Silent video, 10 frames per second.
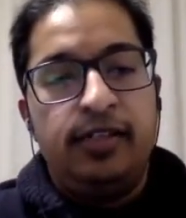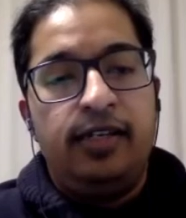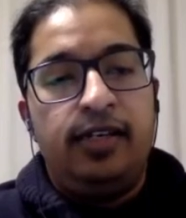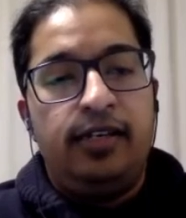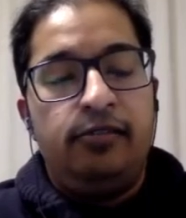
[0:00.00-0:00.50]

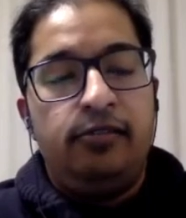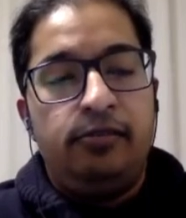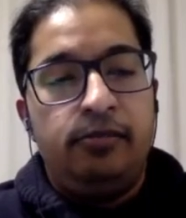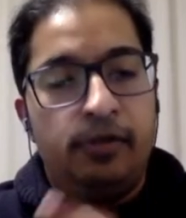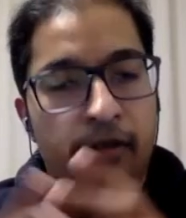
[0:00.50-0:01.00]
And
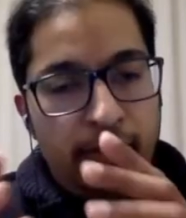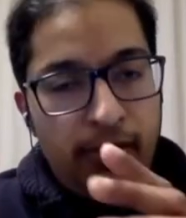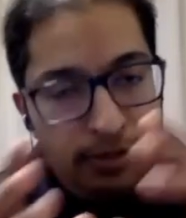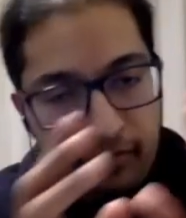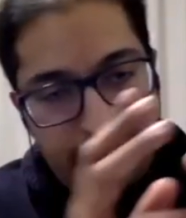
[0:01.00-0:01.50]

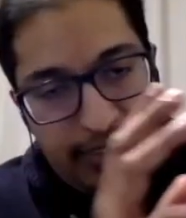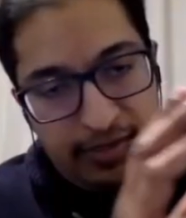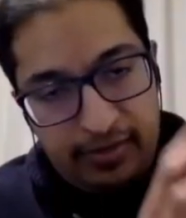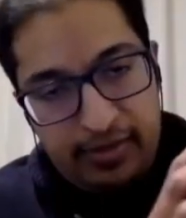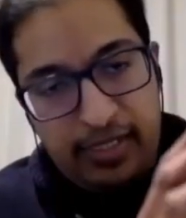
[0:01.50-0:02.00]
all of that
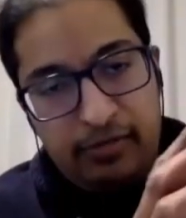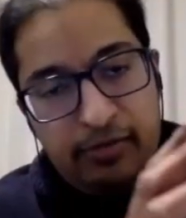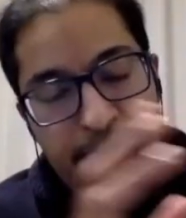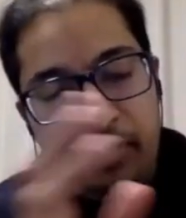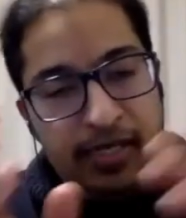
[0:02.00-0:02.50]
we
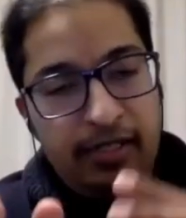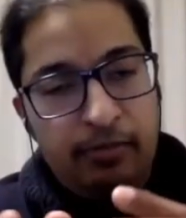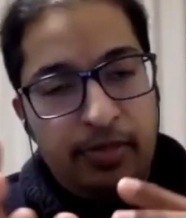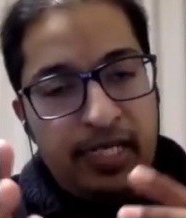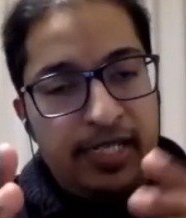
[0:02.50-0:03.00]
are paying a
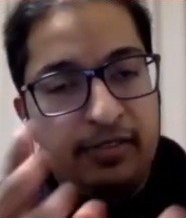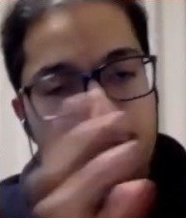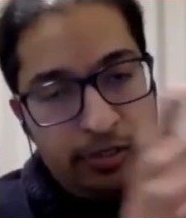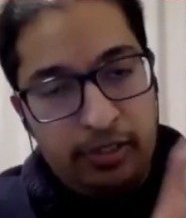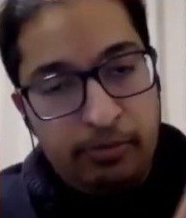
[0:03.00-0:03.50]
price
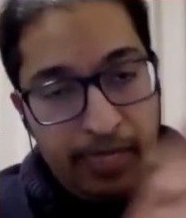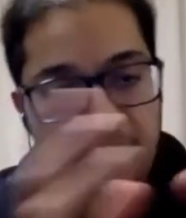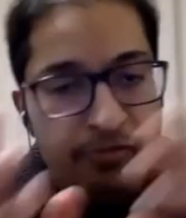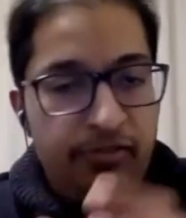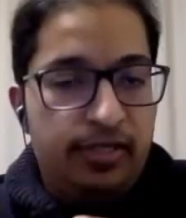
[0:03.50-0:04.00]
or the
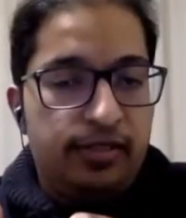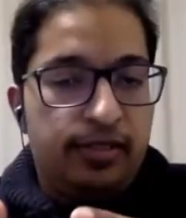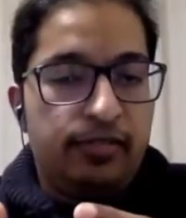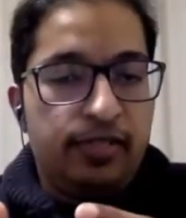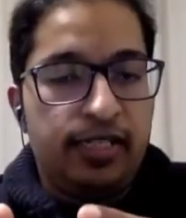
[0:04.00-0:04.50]
benefit
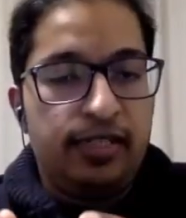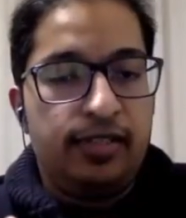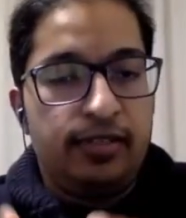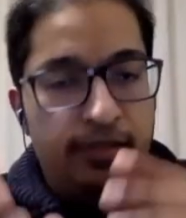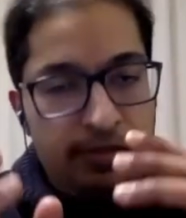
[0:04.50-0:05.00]
that we're getting
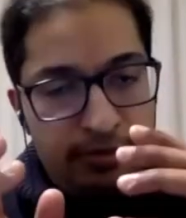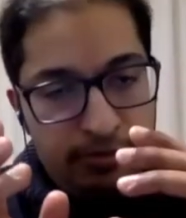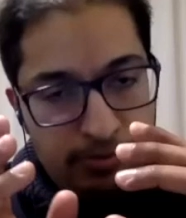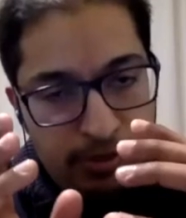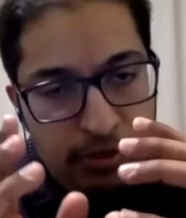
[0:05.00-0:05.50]
is
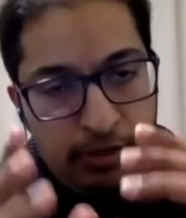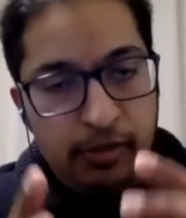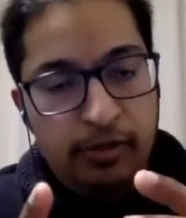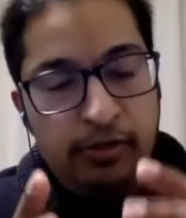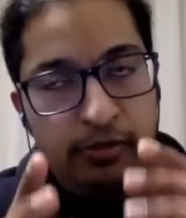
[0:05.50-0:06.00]

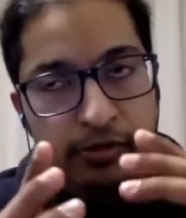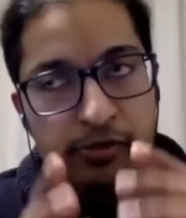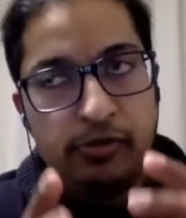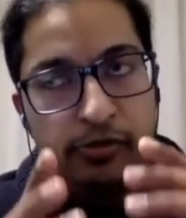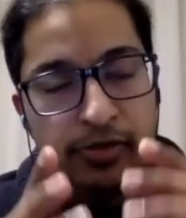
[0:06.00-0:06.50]
all to
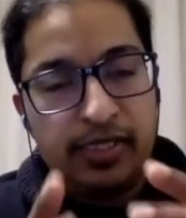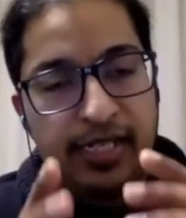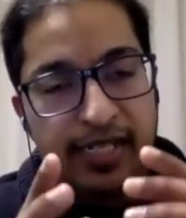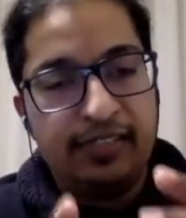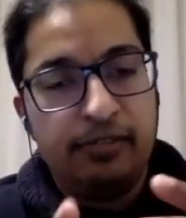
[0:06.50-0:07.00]
do with
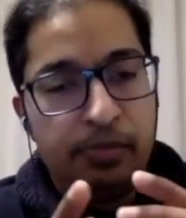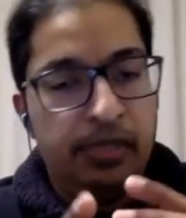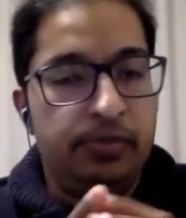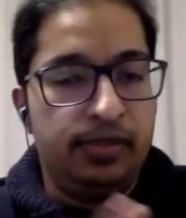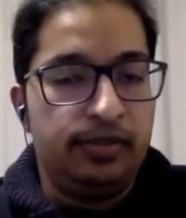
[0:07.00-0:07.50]
other
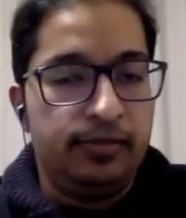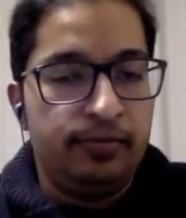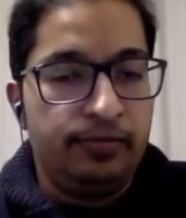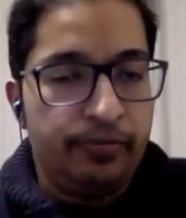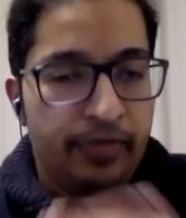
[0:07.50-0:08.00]
people,
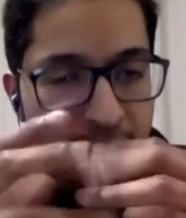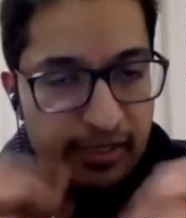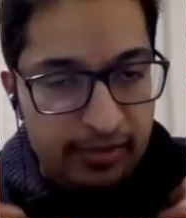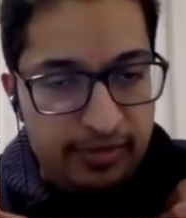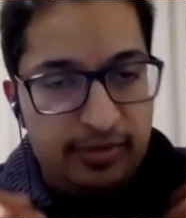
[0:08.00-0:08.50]

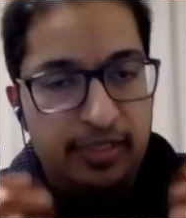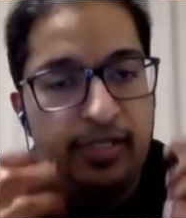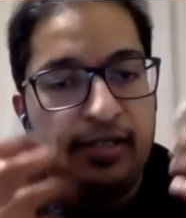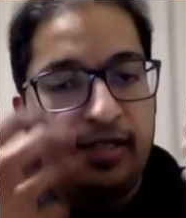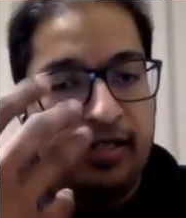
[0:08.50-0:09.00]
us
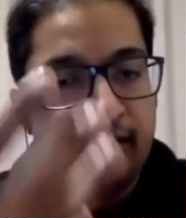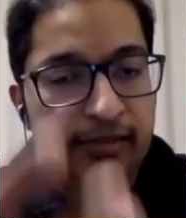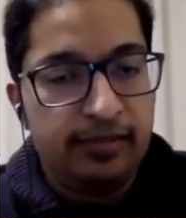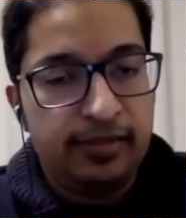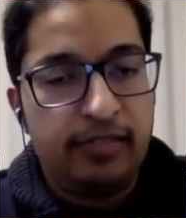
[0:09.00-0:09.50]
and
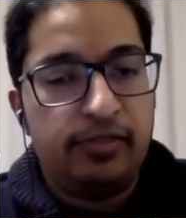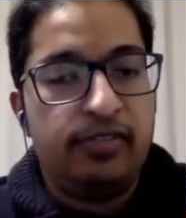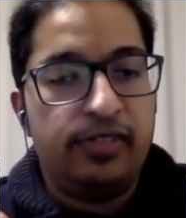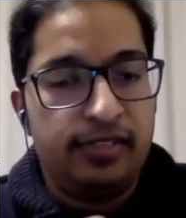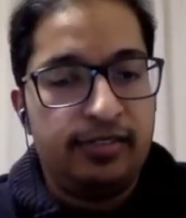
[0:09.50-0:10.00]
others that we have
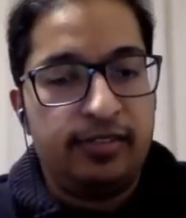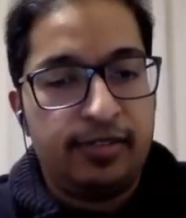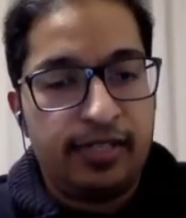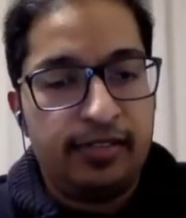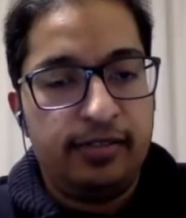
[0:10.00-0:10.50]

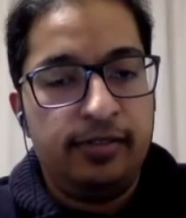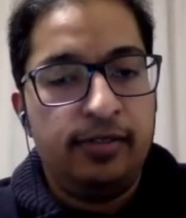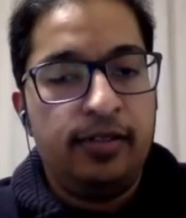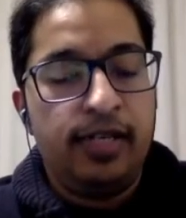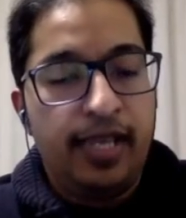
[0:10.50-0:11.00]
interacted,
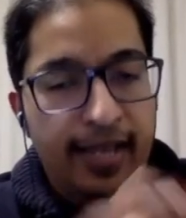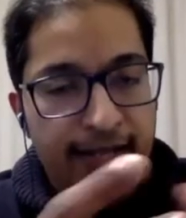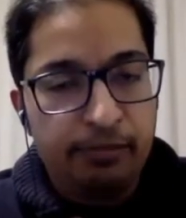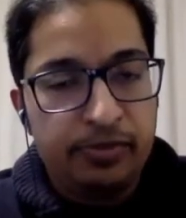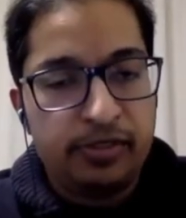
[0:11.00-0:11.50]

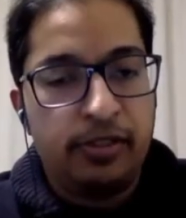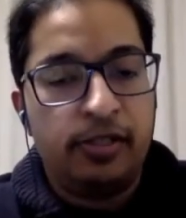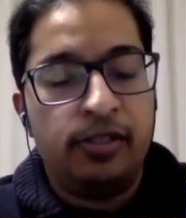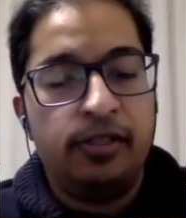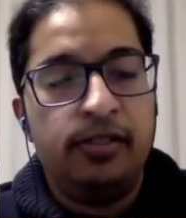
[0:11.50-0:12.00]
helped,
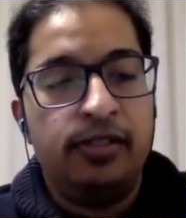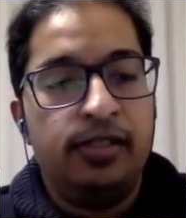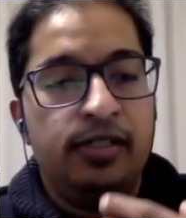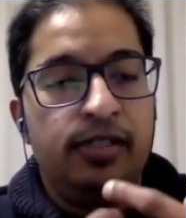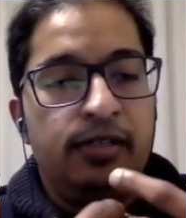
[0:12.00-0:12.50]
or
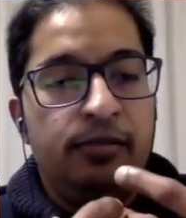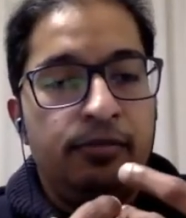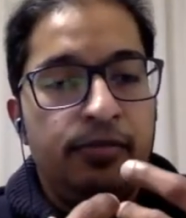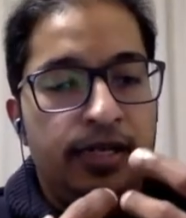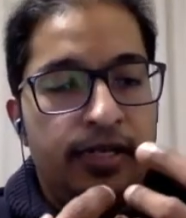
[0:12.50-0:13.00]

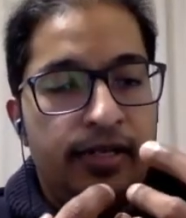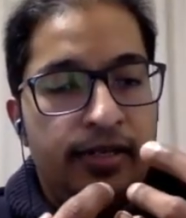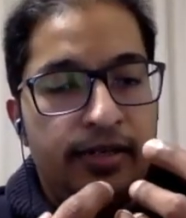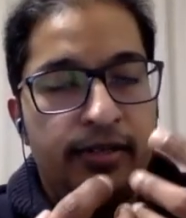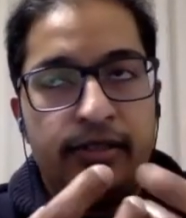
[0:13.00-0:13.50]

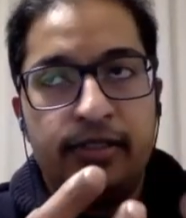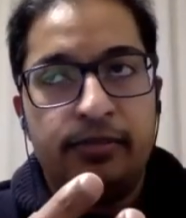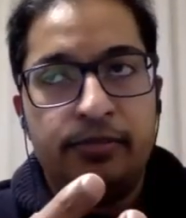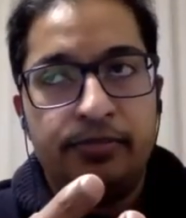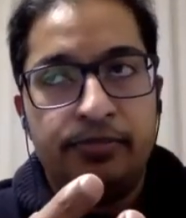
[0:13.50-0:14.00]
uh,
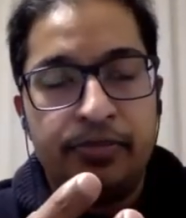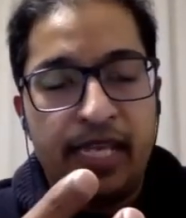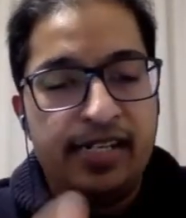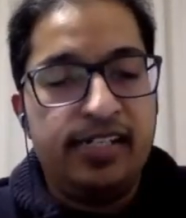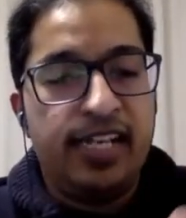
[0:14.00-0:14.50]

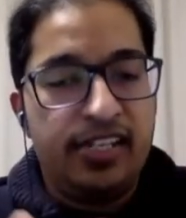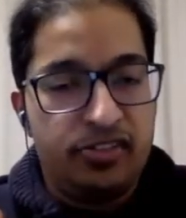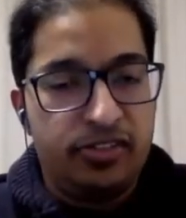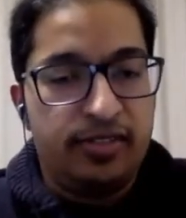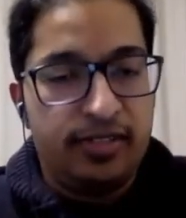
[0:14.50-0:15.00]

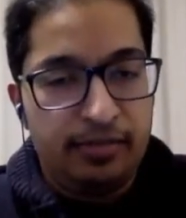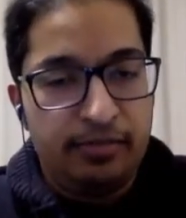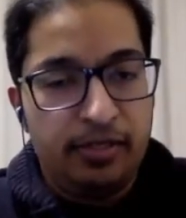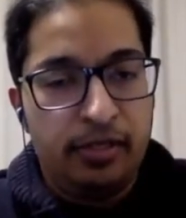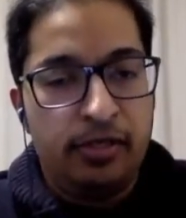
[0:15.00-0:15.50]
endangered them,
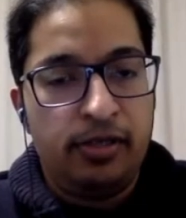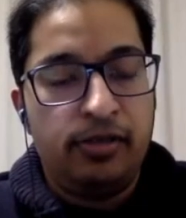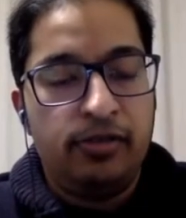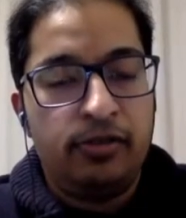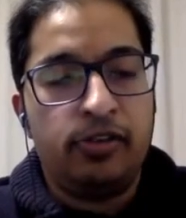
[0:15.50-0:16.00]

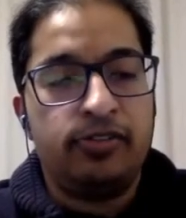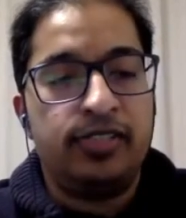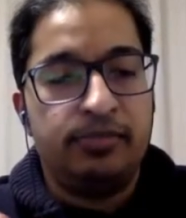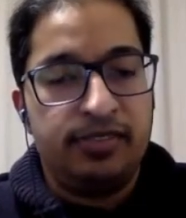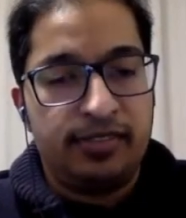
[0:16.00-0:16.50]
or caused
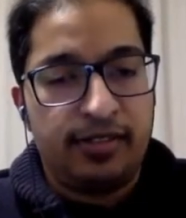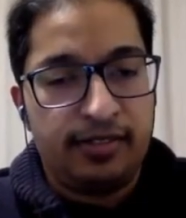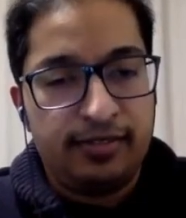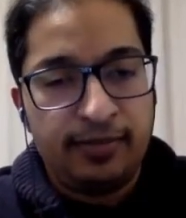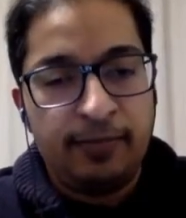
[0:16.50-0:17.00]
them
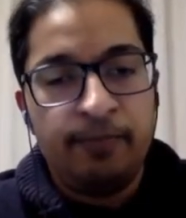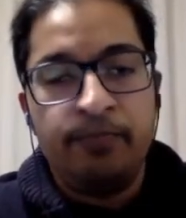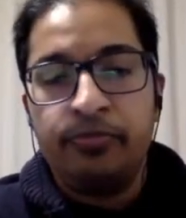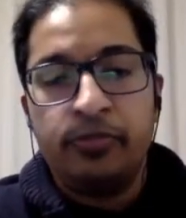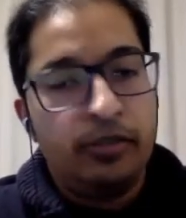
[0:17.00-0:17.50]
stress
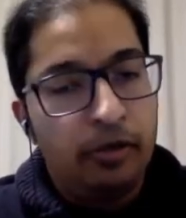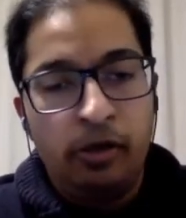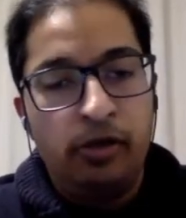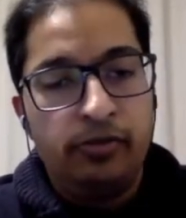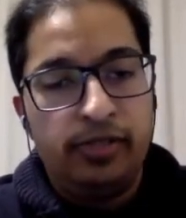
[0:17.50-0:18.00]

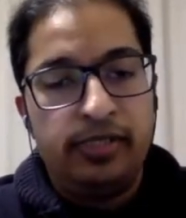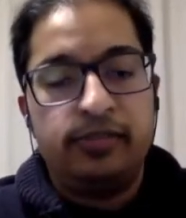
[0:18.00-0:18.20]
always.